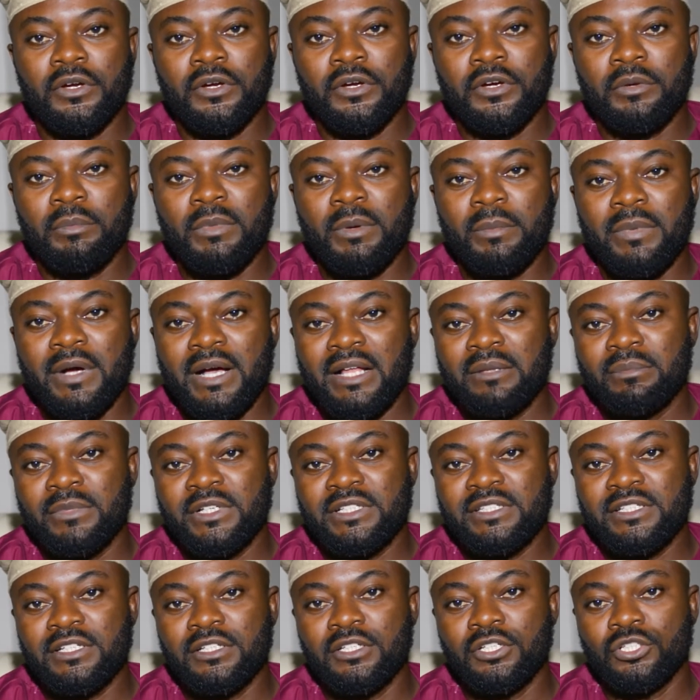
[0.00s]
Remember
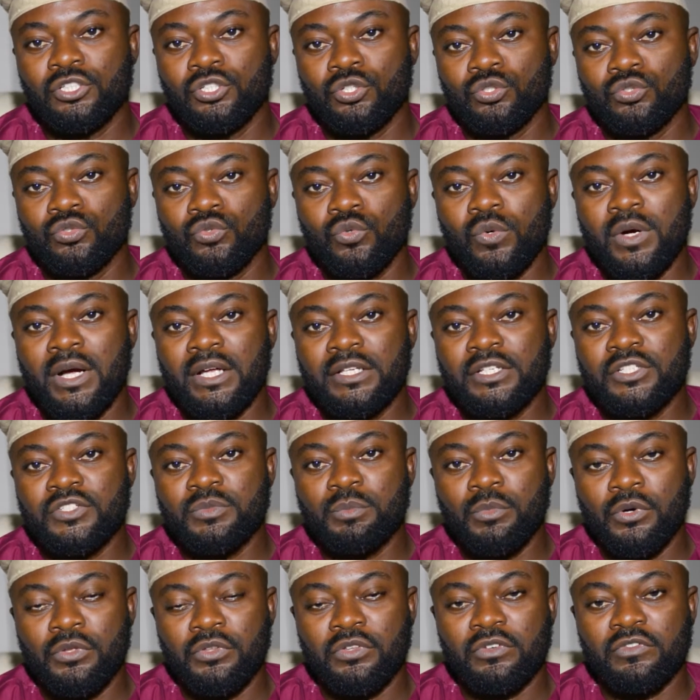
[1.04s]
Al-Mateen in your dua
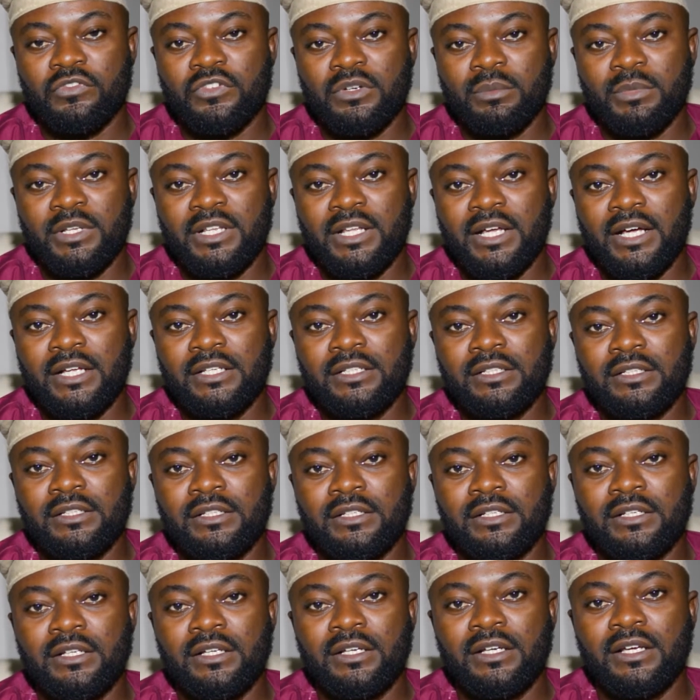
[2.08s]
this month of Ramadan,
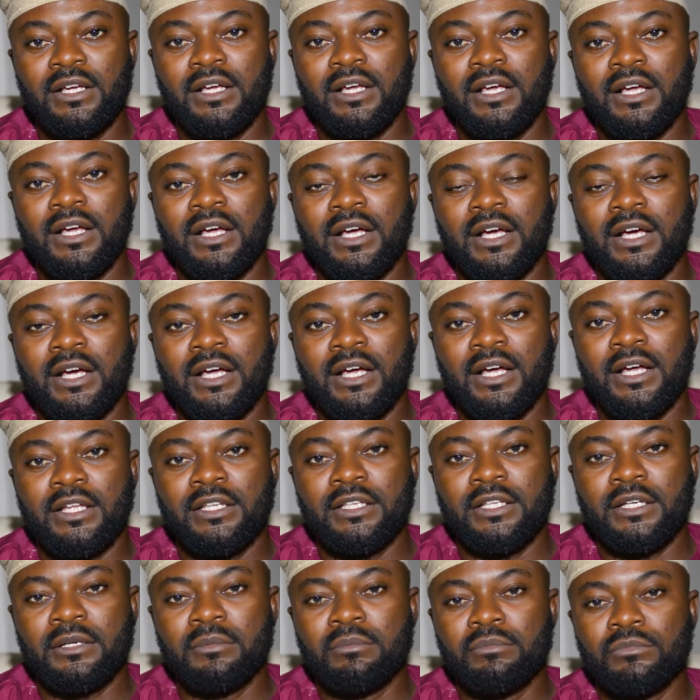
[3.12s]

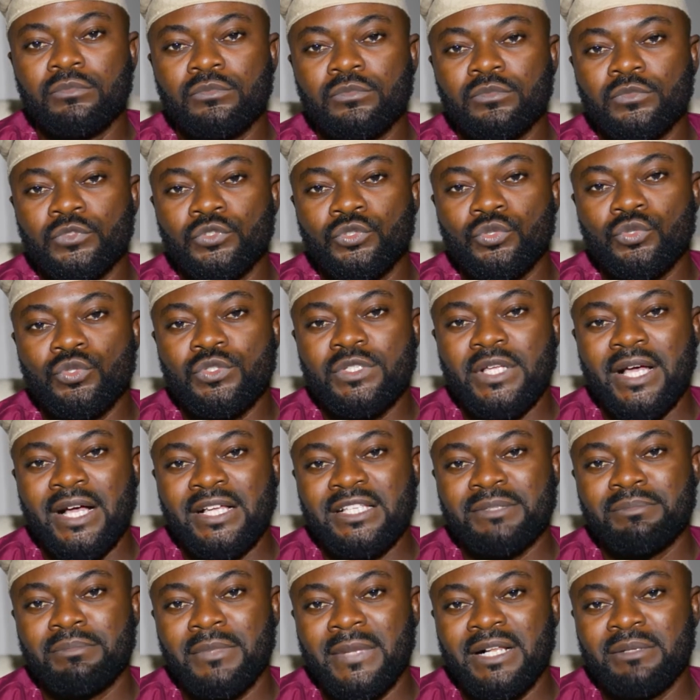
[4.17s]
and use
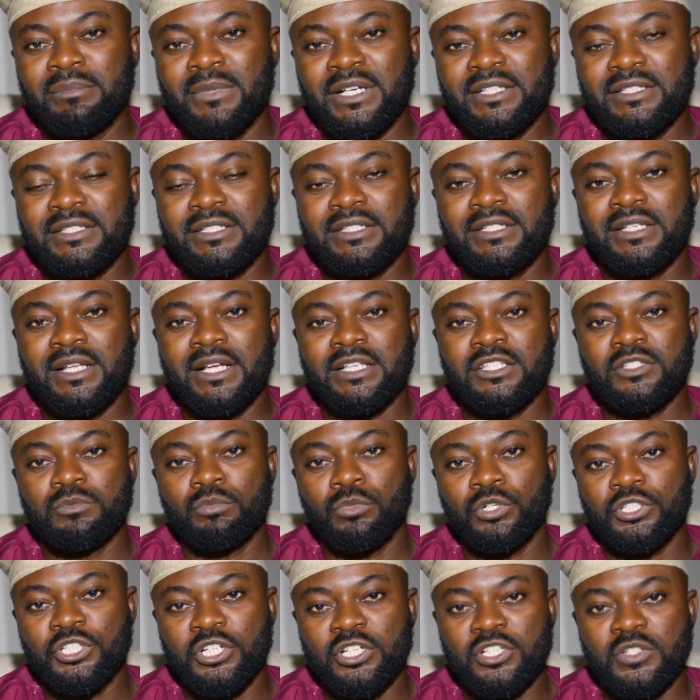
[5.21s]
Al-Mateen as
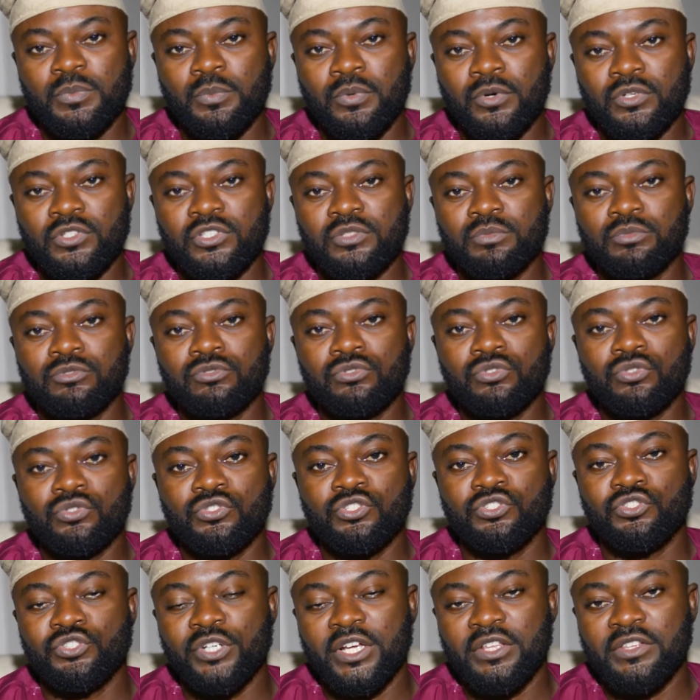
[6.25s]
much as possible to
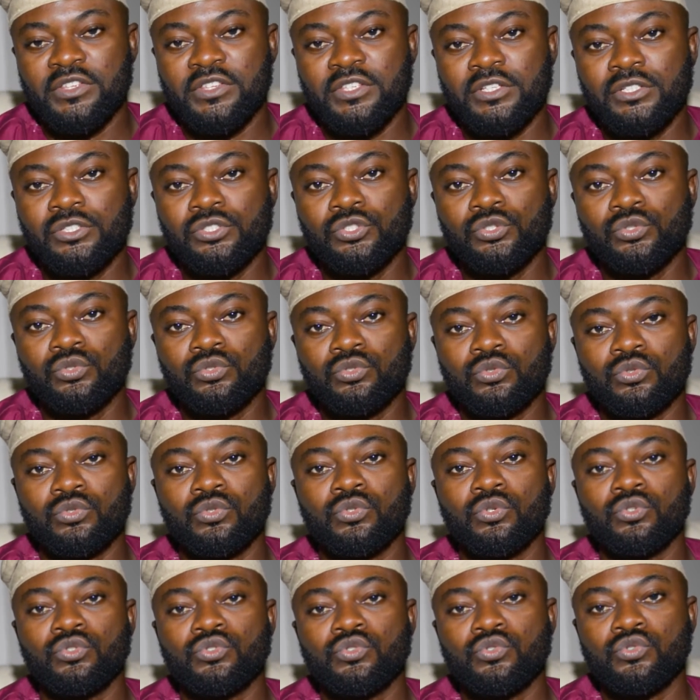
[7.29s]
strengthen you to
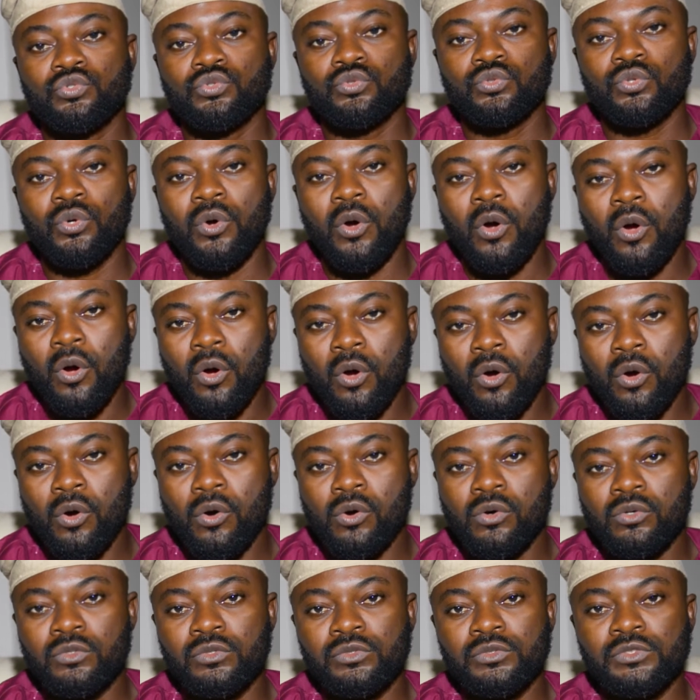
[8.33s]
go through
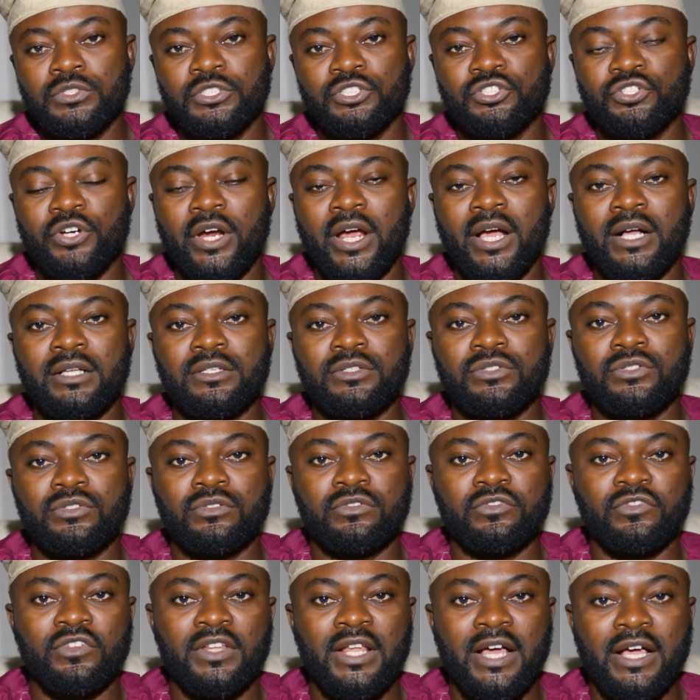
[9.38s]
all the trials
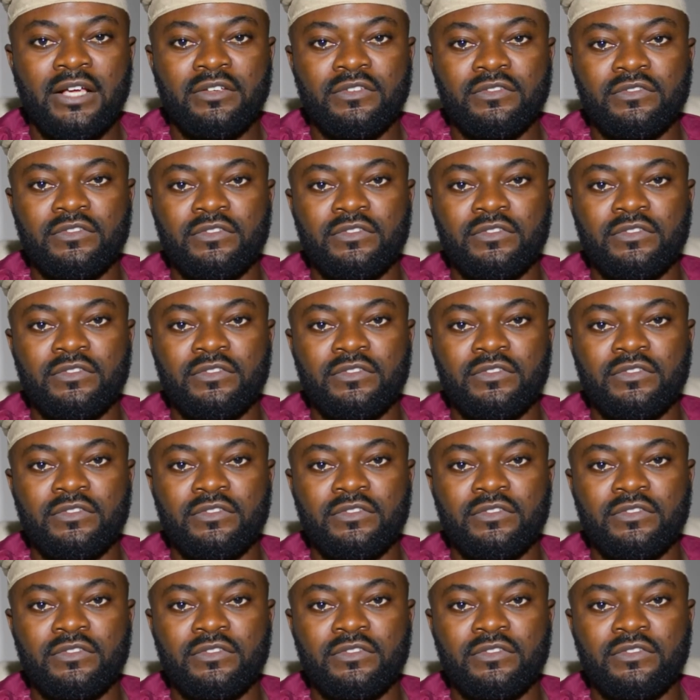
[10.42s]
of life.